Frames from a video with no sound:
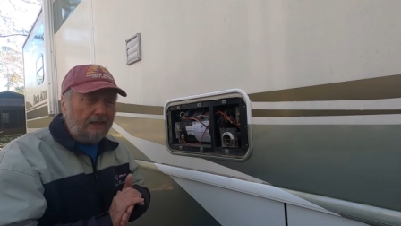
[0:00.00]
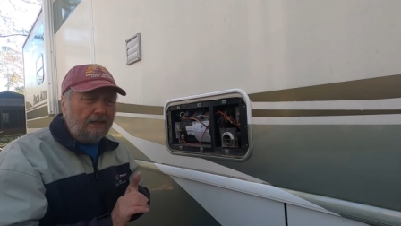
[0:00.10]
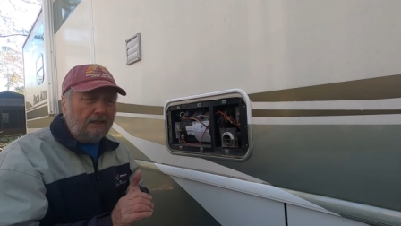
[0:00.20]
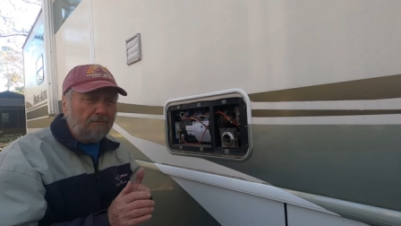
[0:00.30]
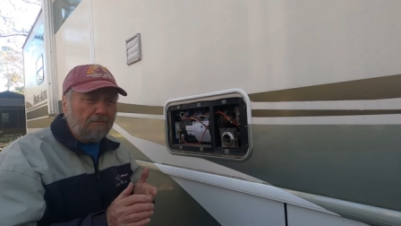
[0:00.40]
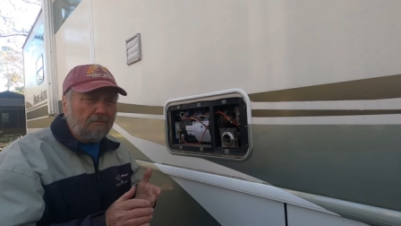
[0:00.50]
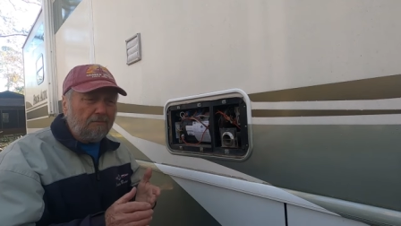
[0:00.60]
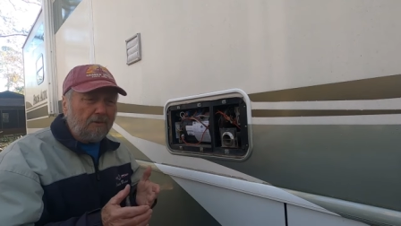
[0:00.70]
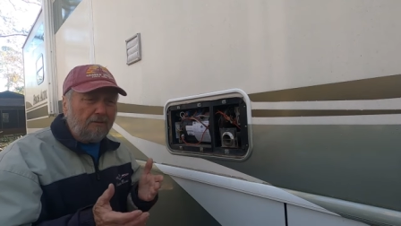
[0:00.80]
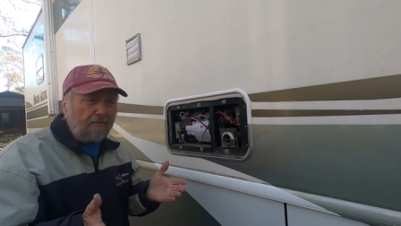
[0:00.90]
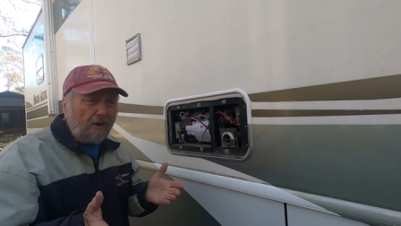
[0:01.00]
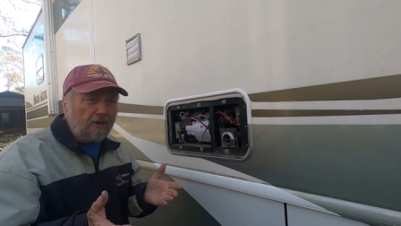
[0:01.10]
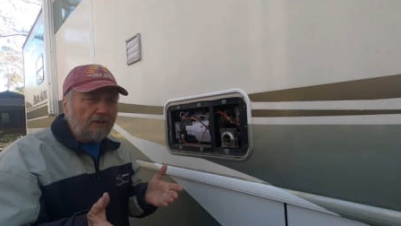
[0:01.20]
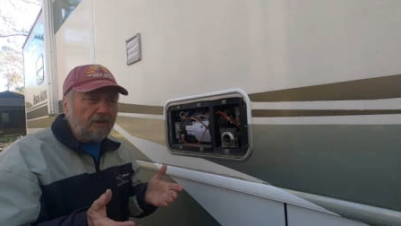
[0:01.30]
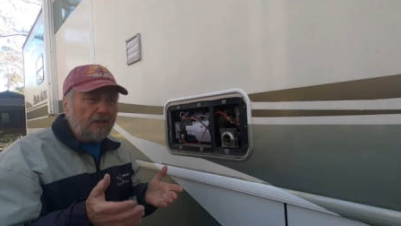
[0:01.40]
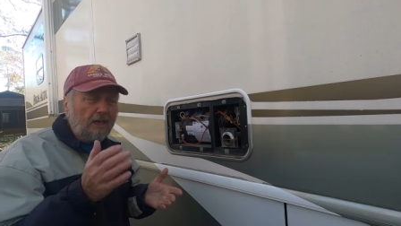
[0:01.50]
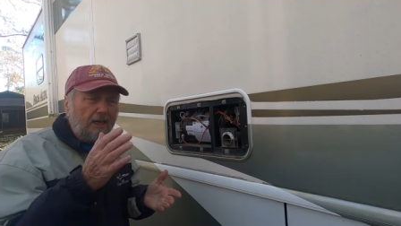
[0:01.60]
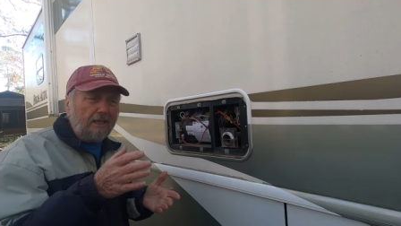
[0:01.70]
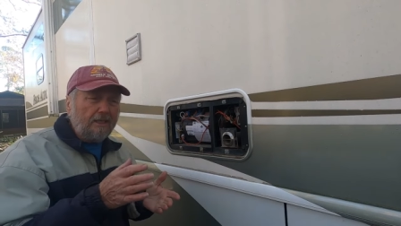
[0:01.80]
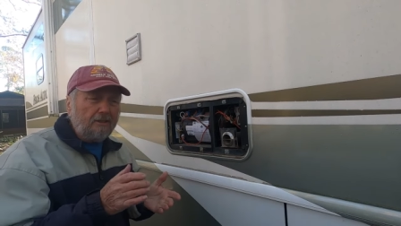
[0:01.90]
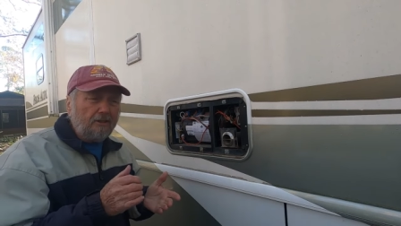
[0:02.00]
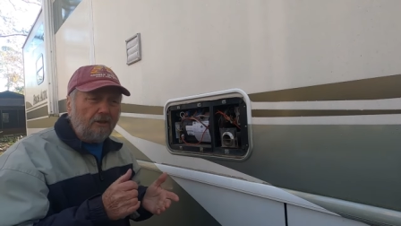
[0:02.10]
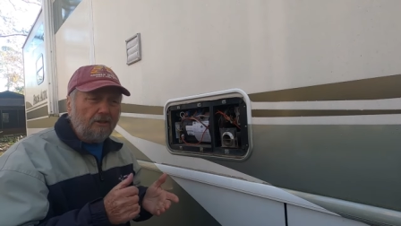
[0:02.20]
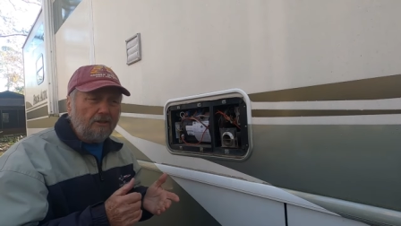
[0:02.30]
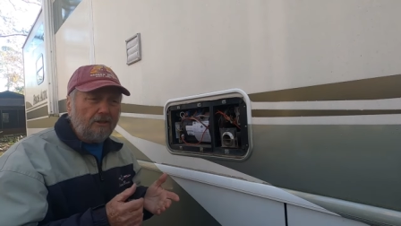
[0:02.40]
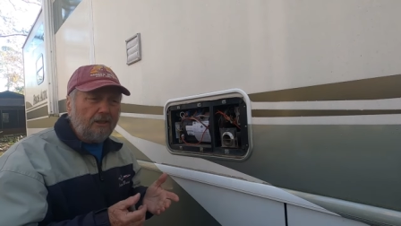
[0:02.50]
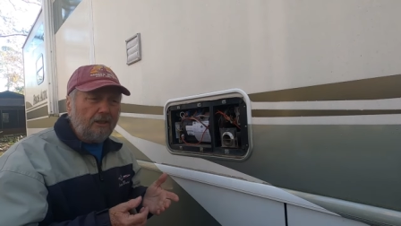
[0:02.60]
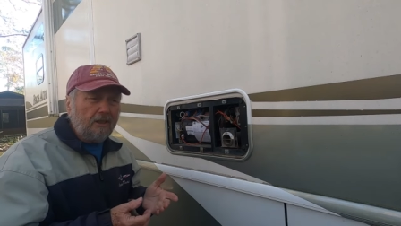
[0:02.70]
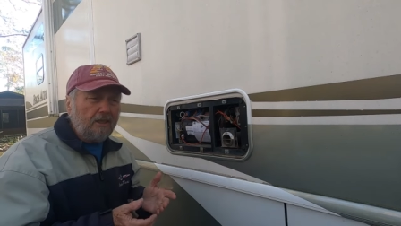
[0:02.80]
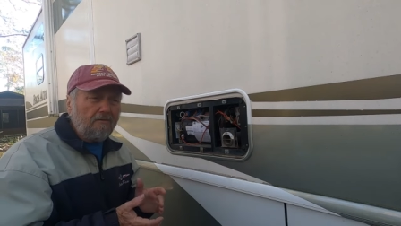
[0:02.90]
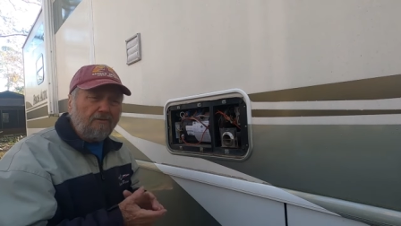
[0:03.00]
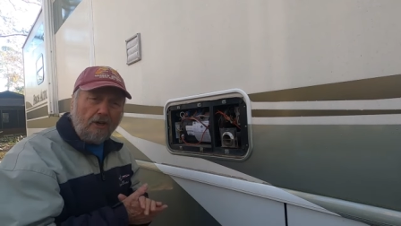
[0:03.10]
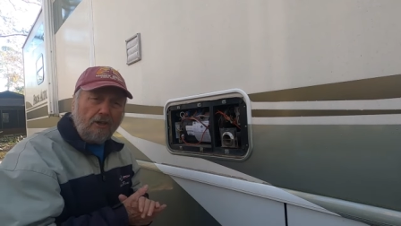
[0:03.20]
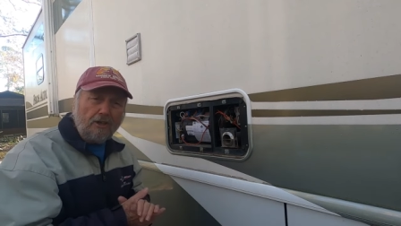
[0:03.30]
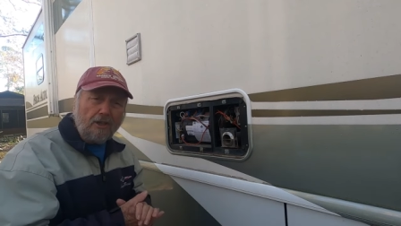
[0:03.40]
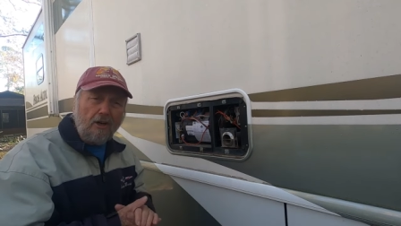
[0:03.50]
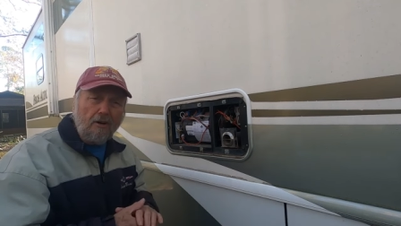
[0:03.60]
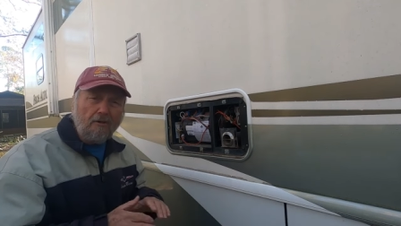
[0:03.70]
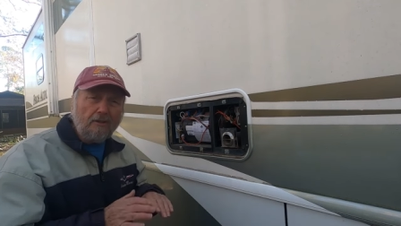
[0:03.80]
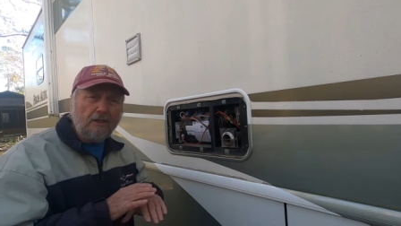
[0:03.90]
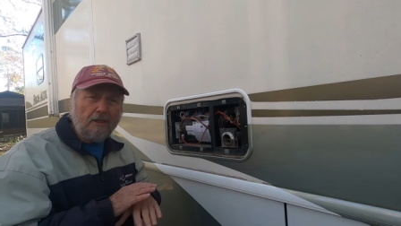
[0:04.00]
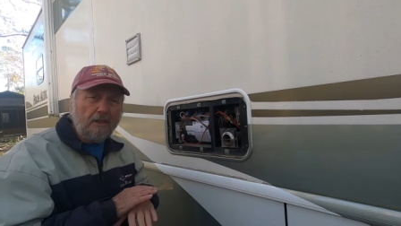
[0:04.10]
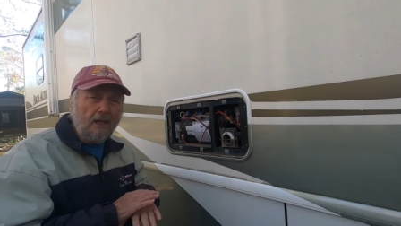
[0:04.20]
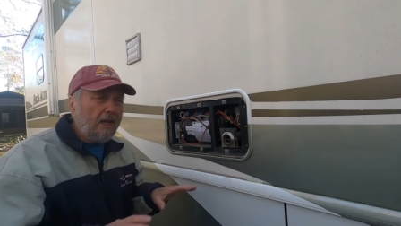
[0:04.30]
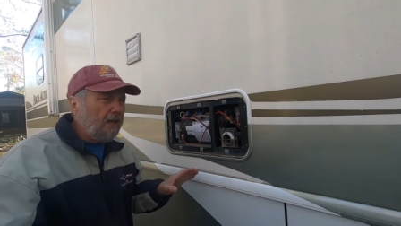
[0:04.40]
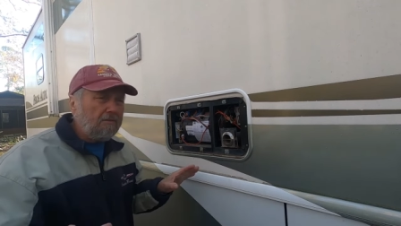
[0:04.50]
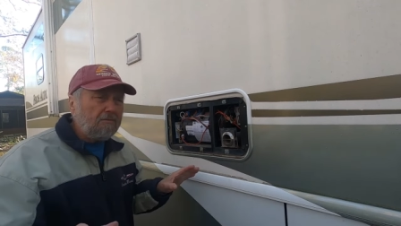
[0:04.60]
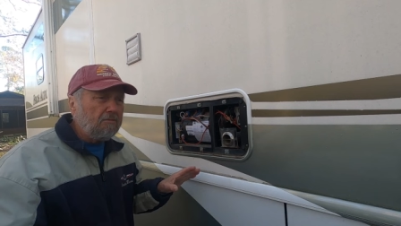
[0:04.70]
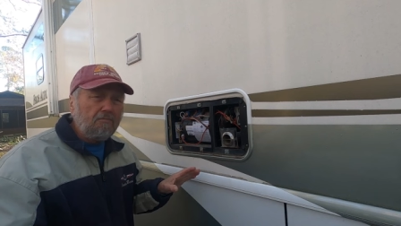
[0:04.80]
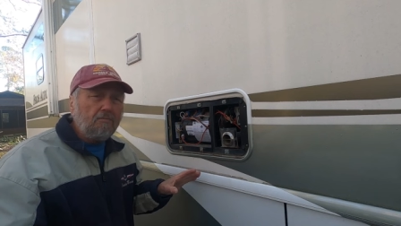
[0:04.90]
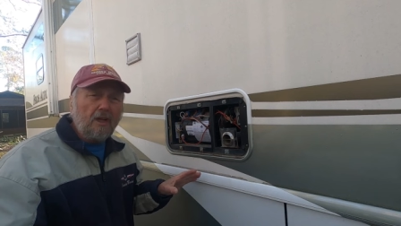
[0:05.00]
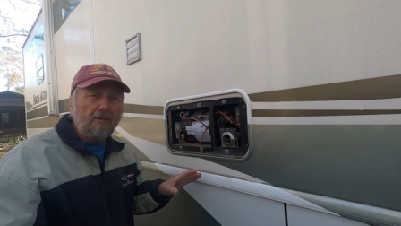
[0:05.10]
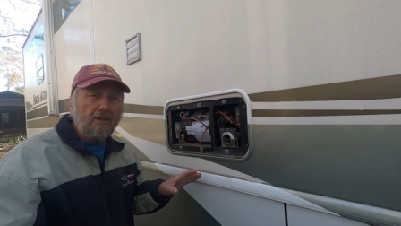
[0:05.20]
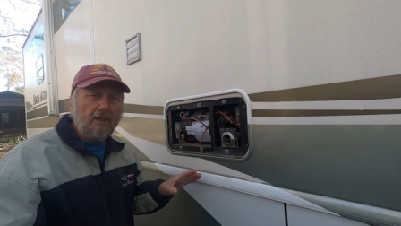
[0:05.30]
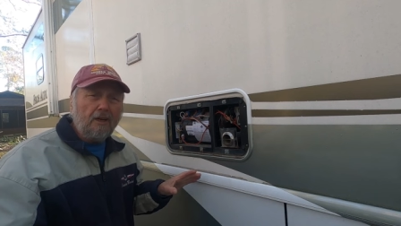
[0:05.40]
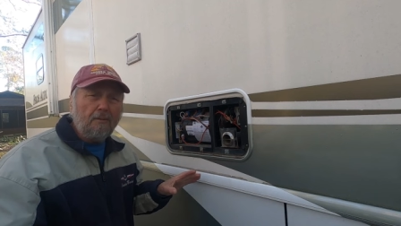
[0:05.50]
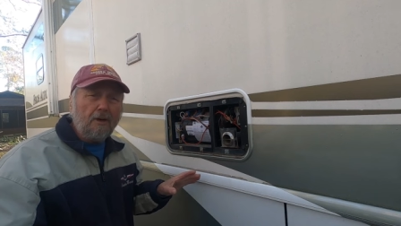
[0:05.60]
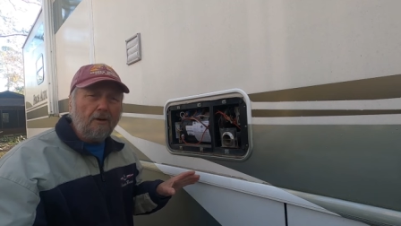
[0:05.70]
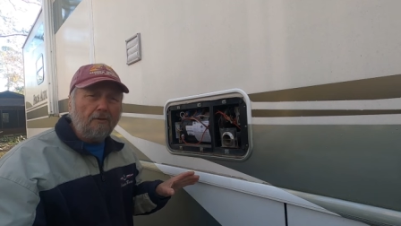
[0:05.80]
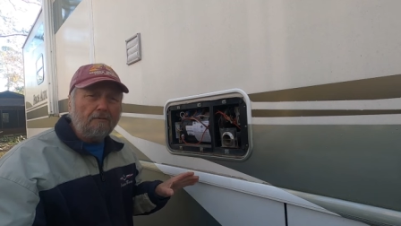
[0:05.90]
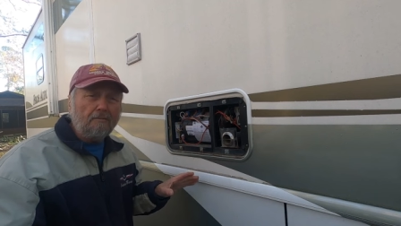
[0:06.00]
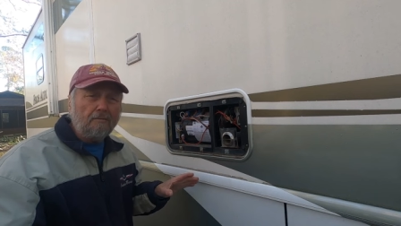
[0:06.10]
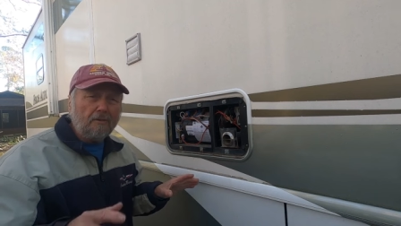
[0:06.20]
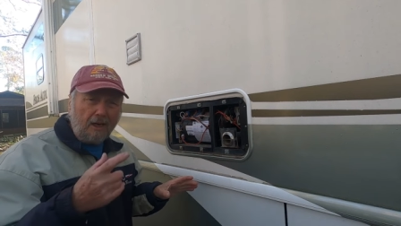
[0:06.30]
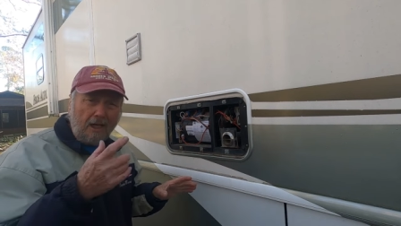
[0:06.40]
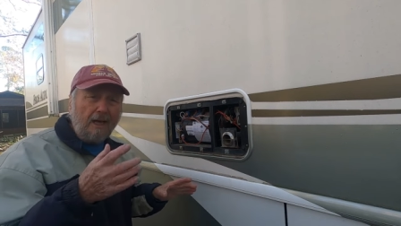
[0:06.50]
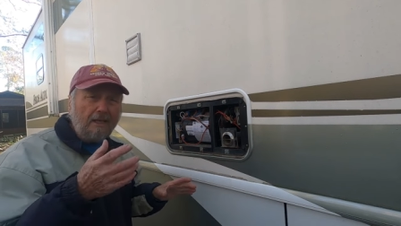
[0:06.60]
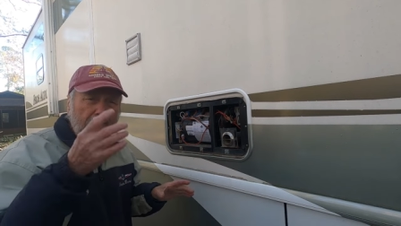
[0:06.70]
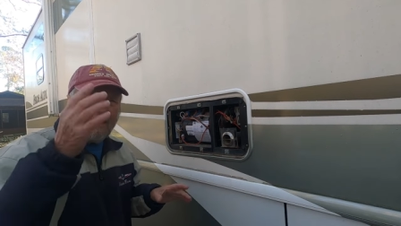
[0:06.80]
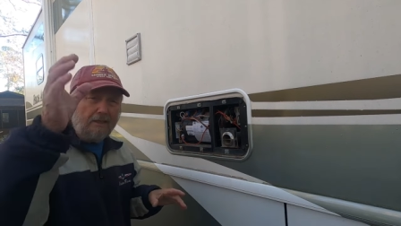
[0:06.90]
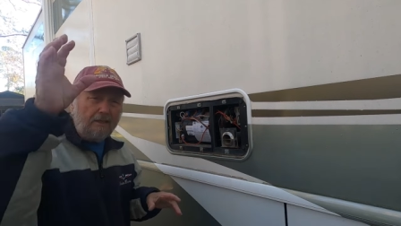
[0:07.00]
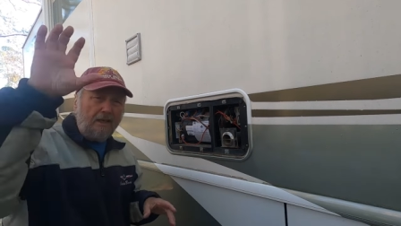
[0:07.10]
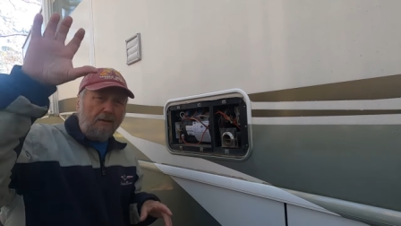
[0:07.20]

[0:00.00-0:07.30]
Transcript: Uh, but first I turned the furnace on and nothing come on the light at,